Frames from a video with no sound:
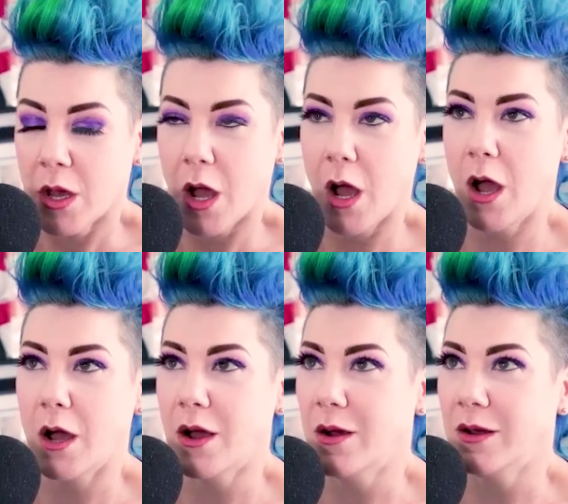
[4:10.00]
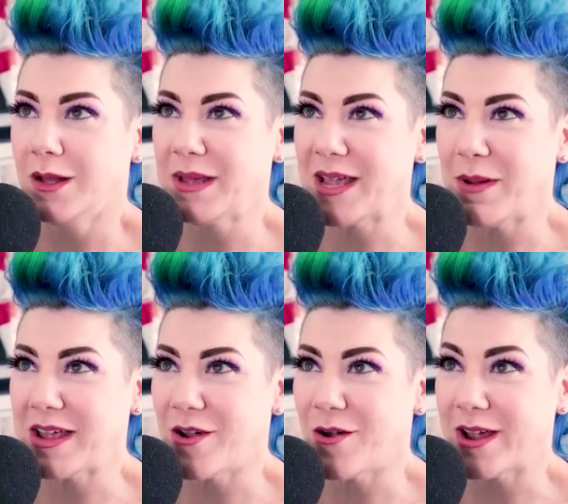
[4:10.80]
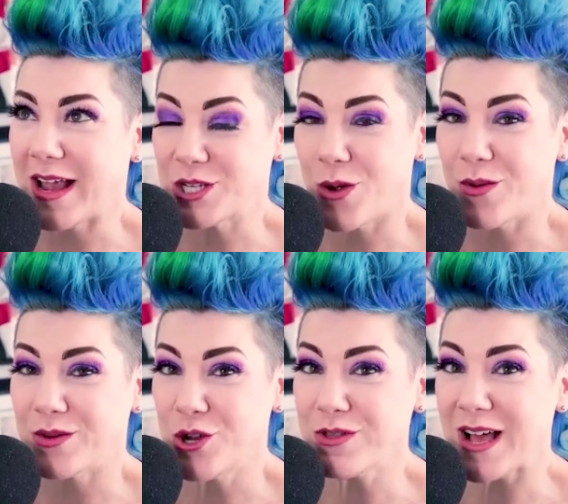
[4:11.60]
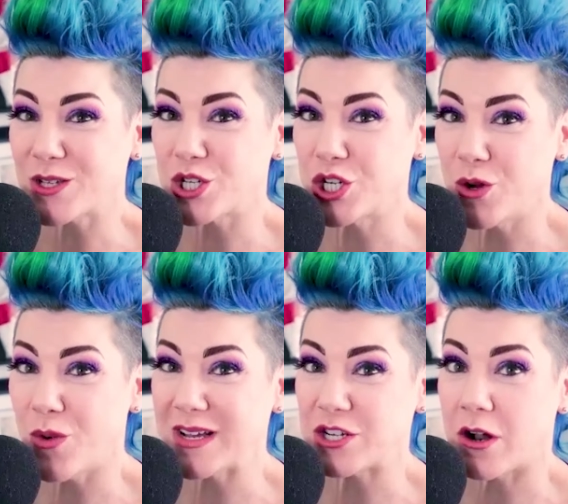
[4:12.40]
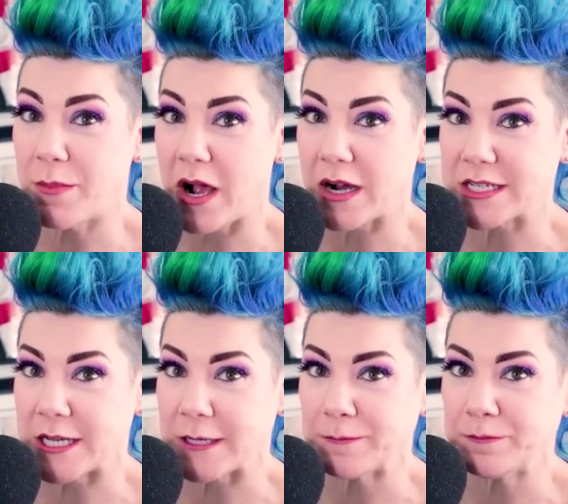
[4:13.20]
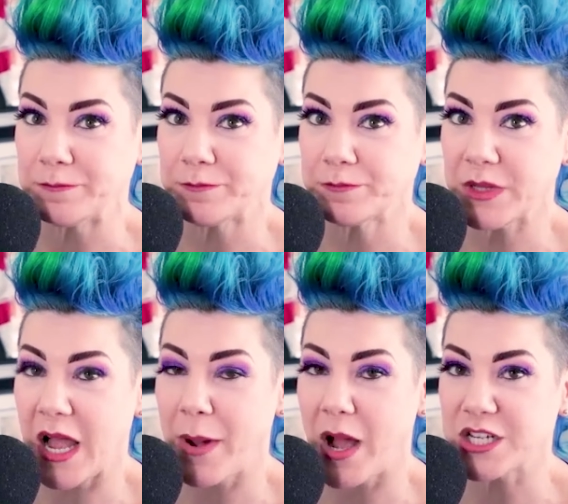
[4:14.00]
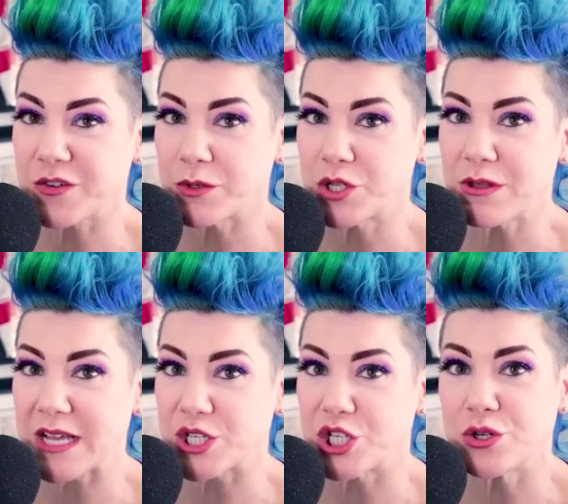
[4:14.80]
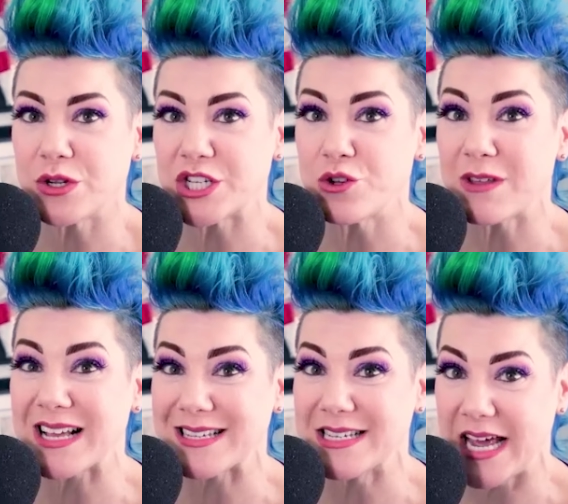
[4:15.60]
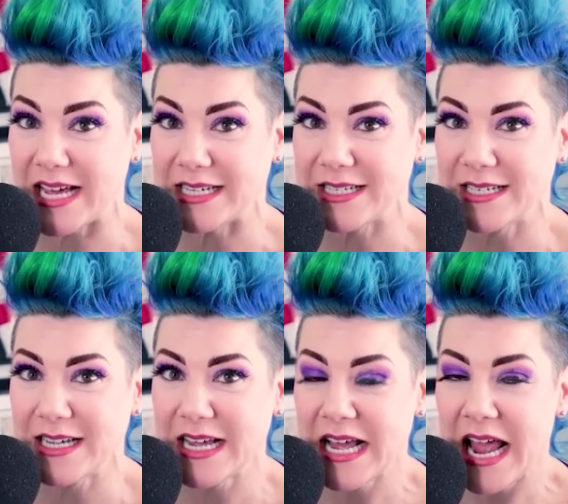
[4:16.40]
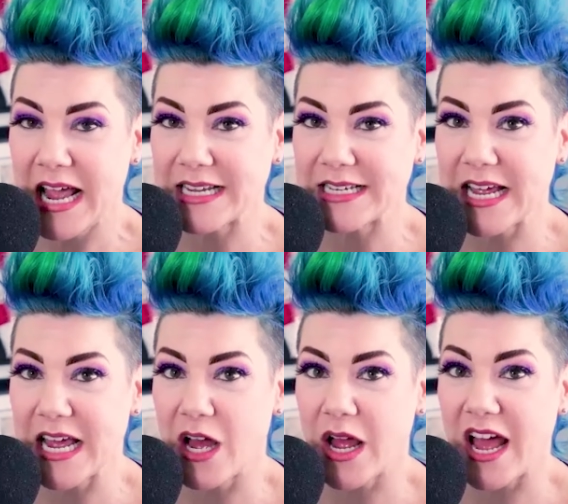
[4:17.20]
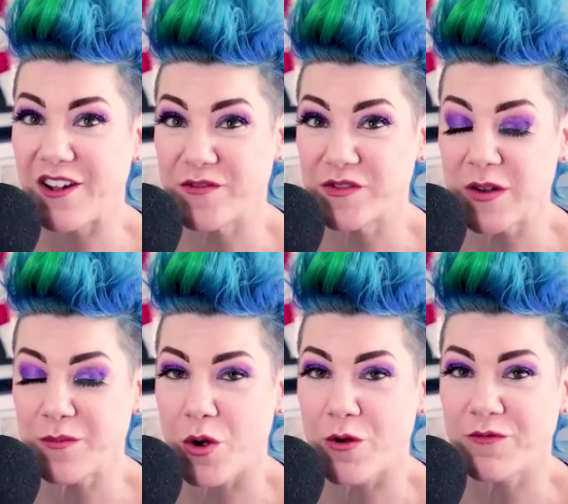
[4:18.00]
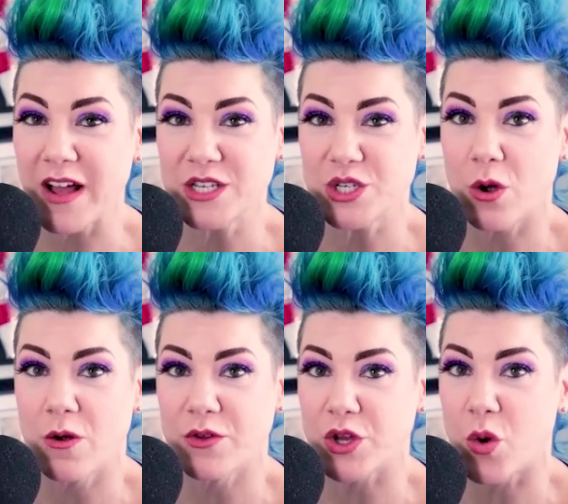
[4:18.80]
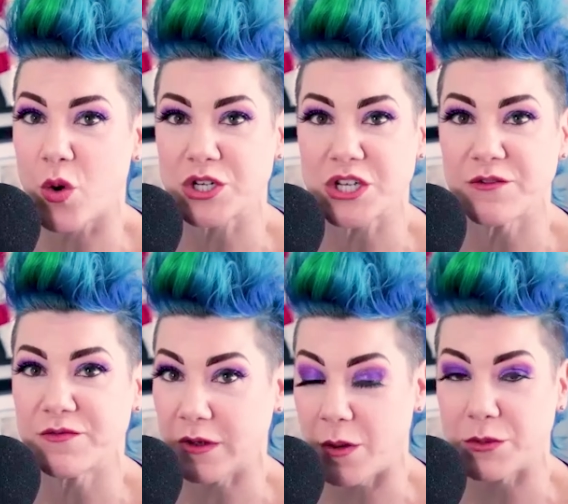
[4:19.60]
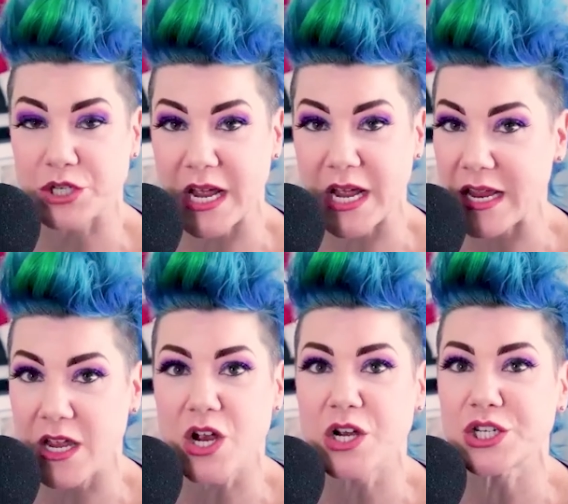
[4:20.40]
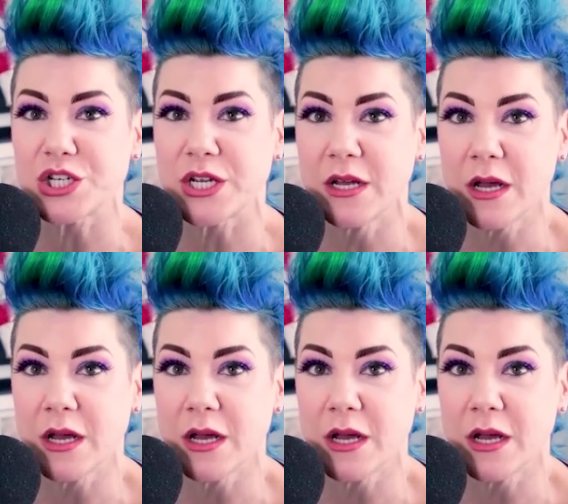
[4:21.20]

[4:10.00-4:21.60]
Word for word: Uh, oh, let me get my year. Okay, so 2002, I started boxing. I boxed from 2002 to 2010 and uh, had 15 pro fights over the course of almost eight years.